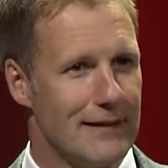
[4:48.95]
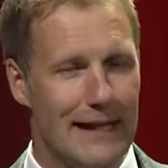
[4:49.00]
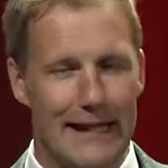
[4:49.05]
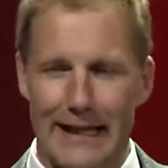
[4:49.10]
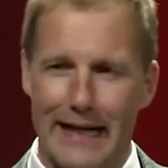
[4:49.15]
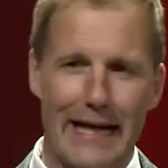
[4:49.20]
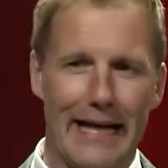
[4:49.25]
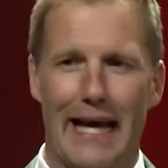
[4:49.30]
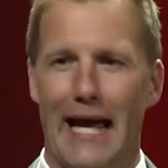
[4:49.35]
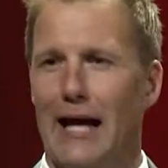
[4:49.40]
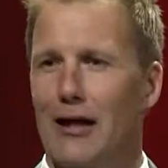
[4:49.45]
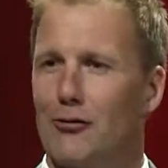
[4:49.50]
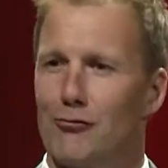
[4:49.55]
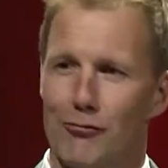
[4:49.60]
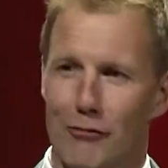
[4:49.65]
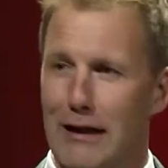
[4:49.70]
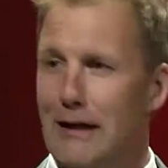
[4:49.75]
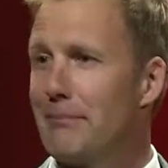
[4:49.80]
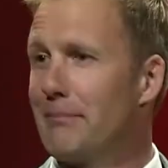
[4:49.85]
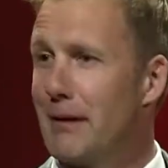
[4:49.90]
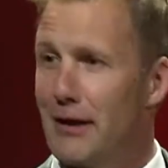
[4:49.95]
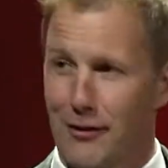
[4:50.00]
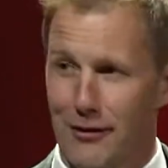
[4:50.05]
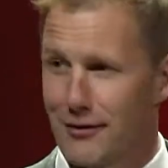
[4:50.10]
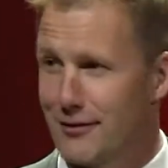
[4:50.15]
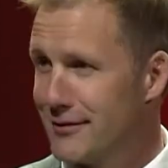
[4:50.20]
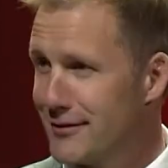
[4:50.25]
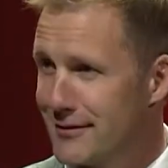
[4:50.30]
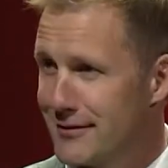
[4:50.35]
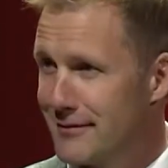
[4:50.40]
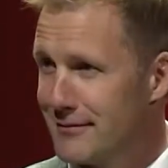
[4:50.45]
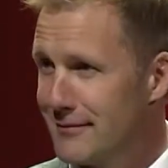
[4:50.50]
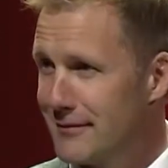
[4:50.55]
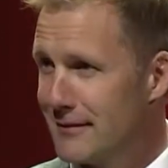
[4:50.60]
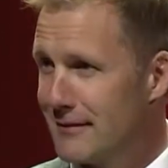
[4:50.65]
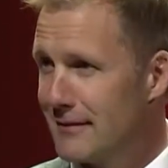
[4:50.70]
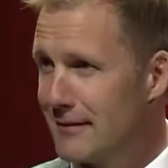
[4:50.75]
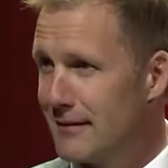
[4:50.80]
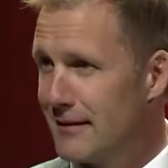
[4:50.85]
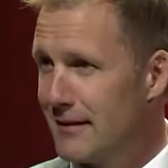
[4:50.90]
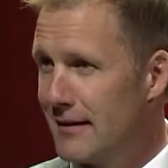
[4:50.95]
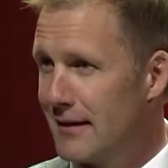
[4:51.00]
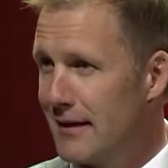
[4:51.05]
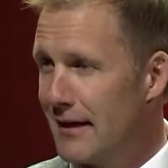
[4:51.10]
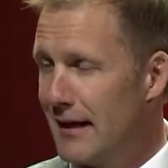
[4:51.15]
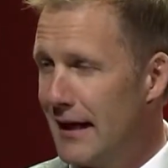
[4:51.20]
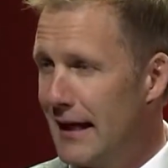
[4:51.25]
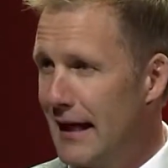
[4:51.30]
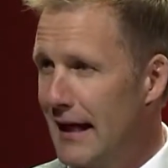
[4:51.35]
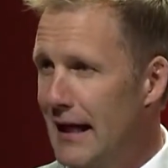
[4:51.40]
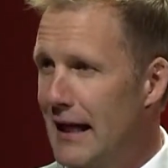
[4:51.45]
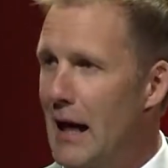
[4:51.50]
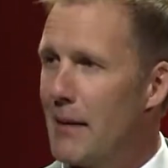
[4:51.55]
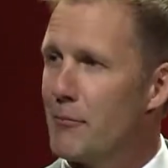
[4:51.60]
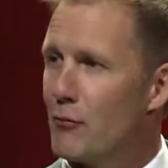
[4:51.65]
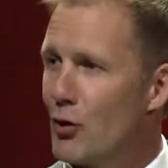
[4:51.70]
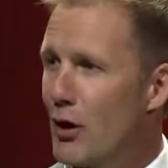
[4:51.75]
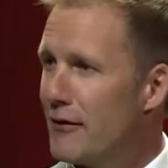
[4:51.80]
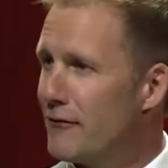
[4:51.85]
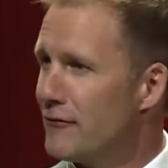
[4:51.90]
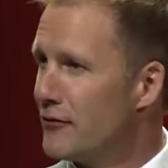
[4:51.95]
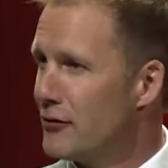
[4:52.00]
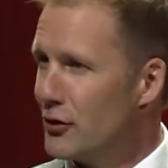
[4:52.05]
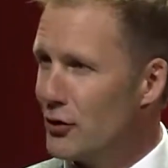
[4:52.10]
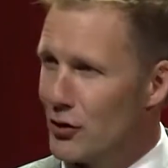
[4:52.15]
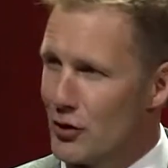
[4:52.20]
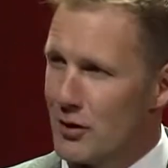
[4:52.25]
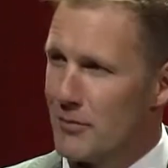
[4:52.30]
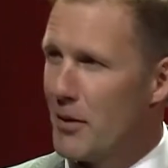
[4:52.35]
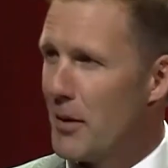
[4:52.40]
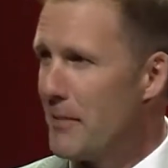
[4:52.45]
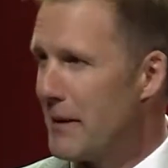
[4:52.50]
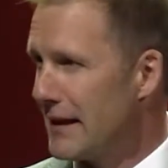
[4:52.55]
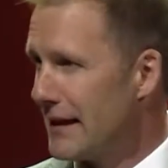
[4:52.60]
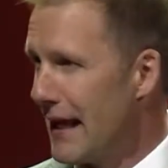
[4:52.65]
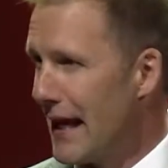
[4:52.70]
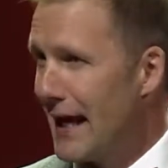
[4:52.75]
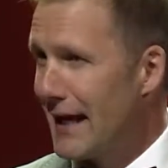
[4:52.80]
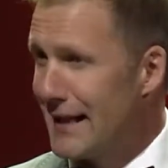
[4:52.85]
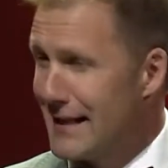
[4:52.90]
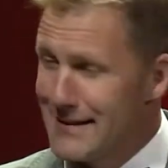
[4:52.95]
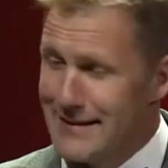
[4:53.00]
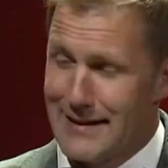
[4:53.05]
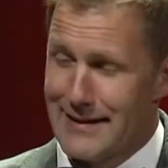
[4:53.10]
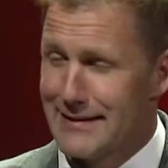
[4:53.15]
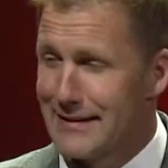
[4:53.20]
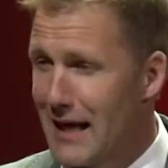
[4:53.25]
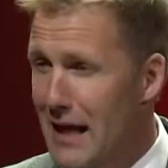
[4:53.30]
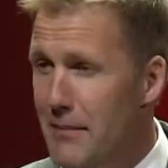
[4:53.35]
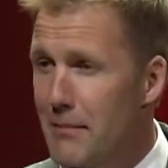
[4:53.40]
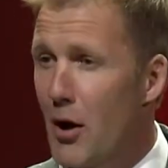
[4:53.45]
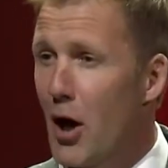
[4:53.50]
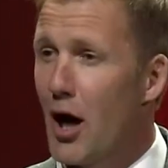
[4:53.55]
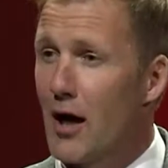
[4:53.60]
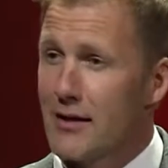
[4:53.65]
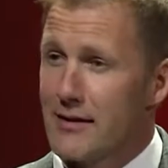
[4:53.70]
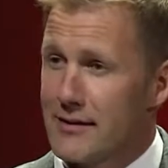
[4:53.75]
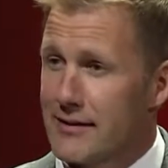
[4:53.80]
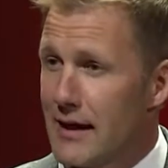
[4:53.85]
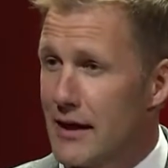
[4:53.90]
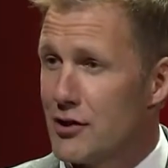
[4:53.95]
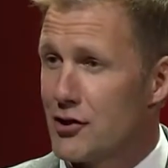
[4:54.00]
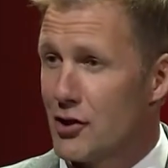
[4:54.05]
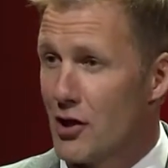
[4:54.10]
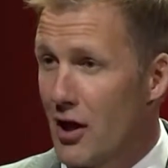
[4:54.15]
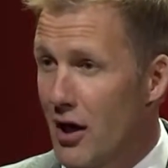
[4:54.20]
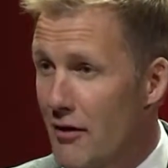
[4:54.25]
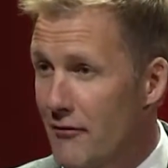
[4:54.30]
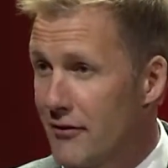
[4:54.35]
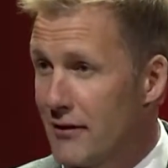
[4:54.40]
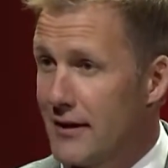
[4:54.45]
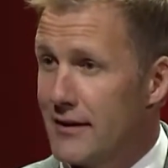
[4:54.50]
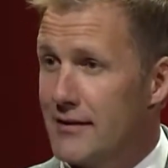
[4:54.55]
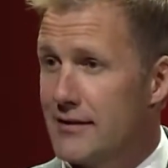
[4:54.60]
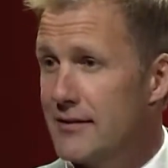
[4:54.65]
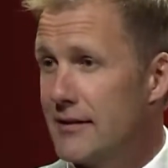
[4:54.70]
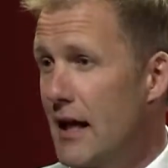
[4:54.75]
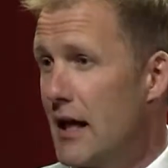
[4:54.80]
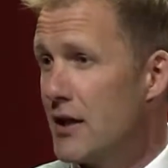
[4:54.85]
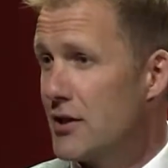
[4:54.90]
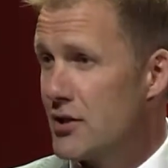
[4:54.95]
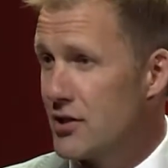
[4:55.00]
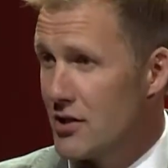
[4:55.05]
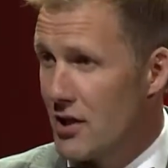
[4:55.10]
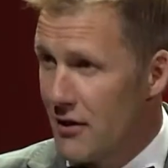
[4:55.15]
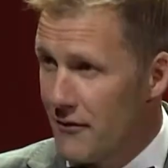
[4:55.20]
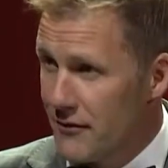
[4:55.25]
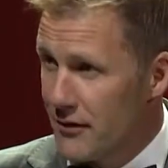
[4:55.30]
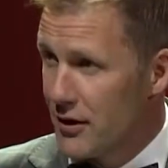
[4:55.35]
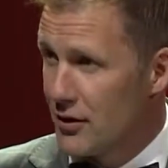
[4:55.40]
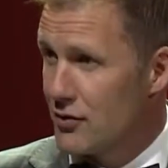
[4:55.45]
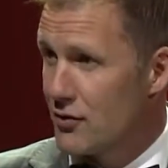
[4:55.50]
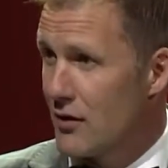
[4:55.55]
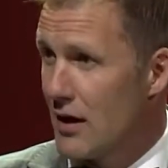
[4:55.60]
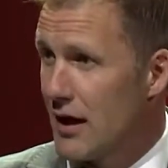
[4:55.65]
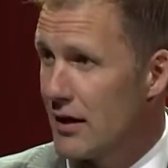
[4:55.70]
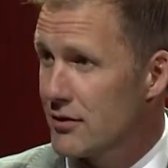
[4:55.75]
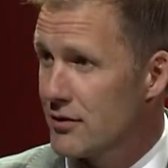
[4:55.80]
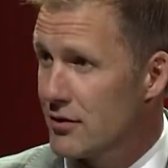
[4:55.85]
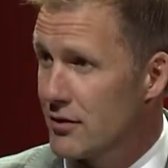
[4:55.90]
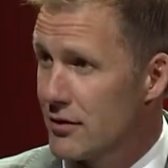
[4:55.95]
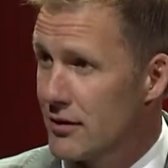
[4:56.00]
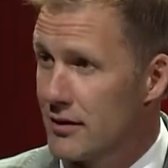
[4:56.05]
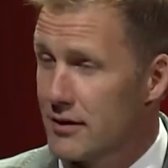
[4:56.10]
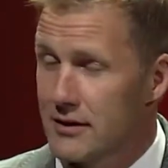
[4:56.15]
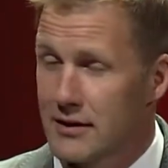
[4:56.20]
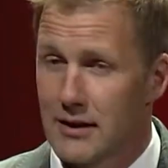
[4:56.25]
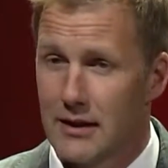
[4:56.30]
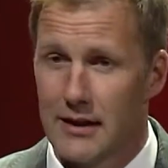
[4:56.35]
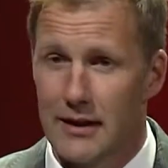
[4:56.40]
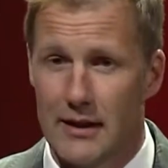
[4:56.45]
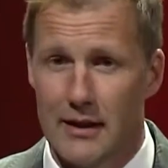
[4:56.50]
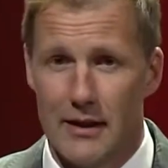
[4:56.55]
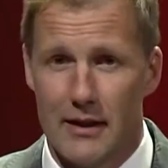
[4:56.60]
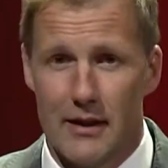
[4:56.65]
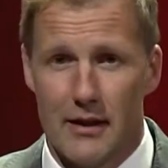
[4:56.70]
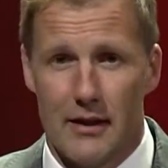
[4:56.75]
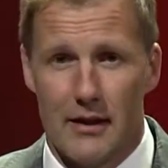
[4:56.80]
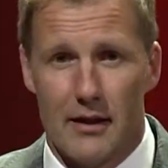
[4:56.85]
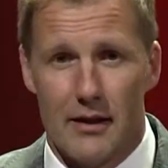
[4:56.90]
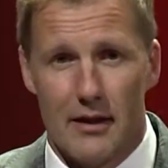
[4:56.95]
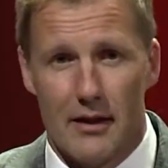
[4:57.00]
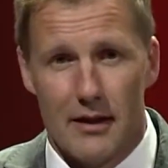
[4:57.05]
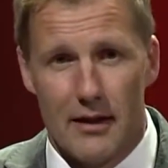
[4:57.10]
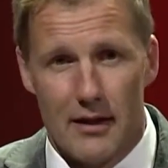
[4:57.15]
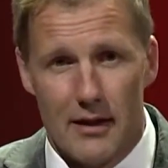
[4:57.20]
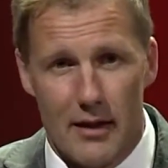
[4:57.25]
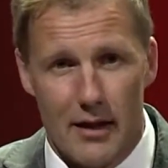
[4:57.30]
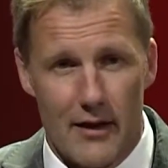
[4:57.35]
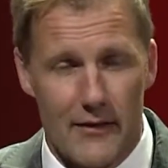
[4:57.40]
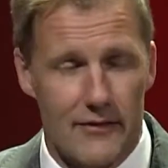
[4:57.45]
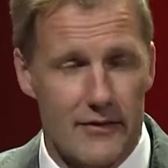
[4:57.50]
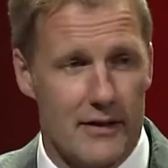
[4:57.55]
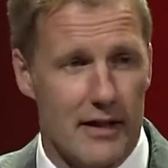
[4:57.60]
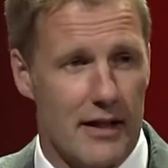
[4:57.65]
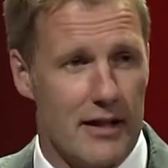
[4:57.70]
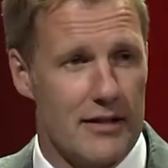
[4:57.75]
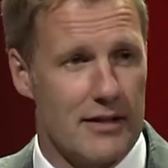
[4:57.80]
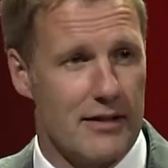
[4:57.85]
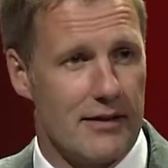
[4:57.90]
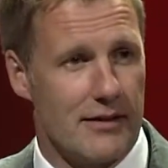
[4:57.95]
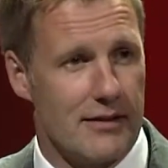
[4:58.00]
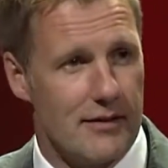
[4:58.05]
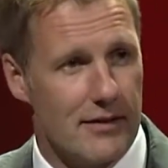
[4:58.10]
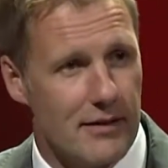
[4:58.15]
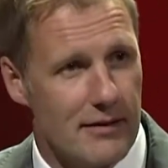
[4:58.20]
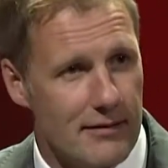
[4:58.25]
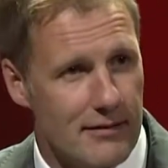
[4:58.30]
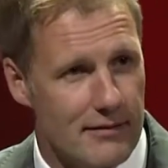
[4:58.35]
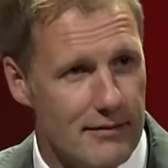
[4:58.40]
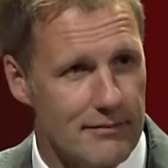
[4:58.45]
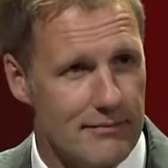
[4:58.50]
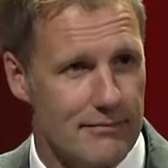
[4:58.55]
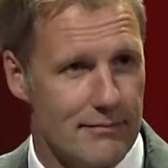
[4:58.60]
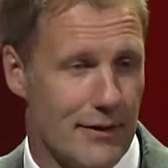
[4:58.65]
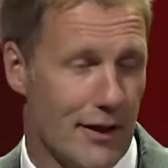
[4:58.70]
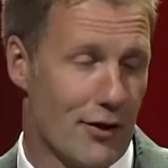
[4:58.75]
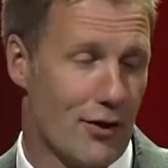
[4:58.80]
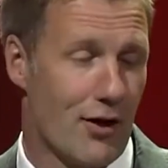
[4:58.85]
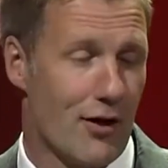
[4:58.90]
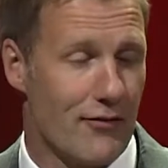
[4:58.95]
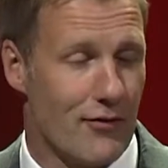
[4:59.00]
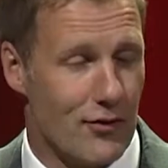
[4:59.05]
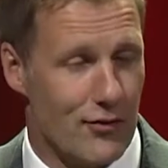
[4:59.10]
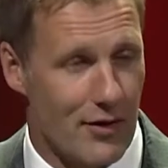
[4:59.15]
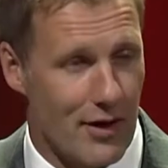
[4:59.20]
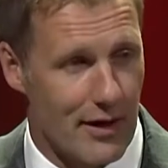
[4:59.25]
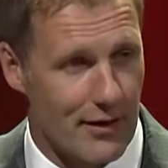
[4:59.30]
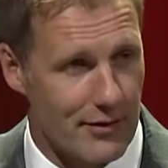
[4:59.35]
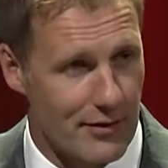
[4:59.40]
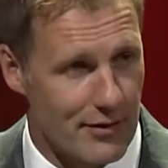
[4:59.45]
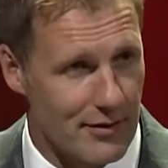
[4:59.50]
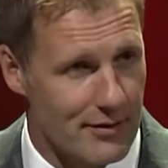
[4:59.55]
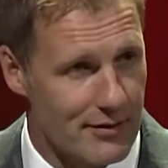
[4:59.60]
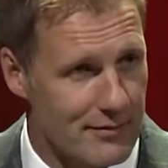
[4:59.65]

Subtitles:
And I had great parents. And I'm grateful. You heard about my dad. He's the same on stage and off. And his stage is often a tractor, and his off stage is getting off the tractor.